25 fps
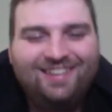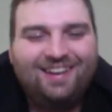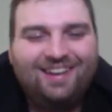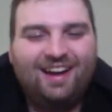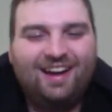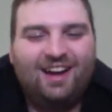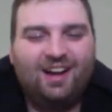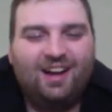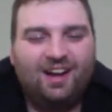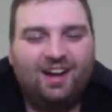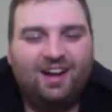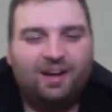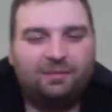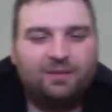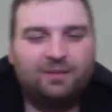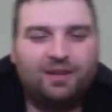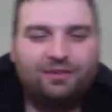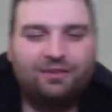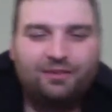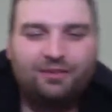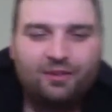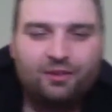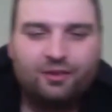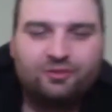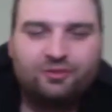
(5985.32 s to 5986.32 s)

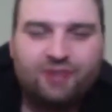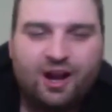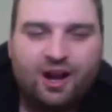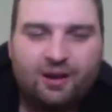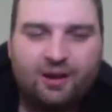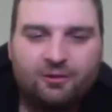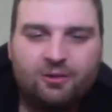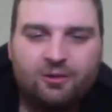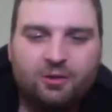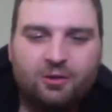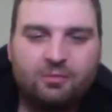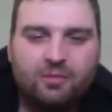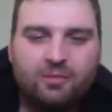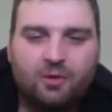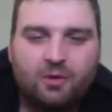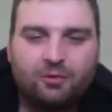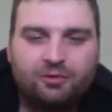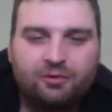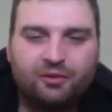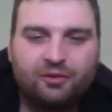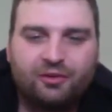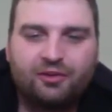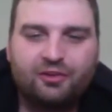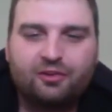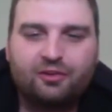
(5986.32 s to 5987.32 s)
I'm guessing the chat room
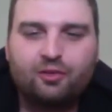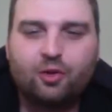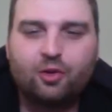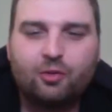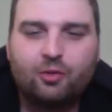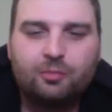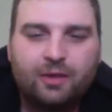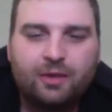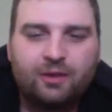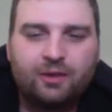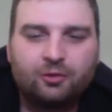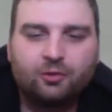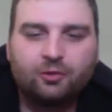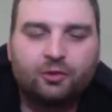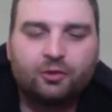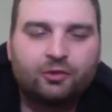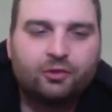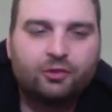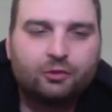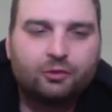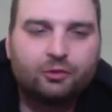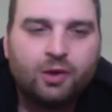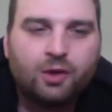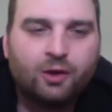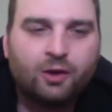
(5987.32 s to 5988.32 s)
mostly is going
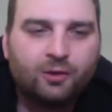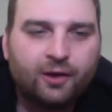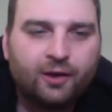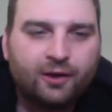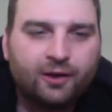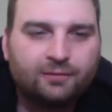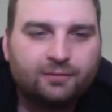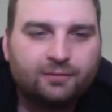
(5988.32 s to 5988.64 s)
Patriots as well. Right?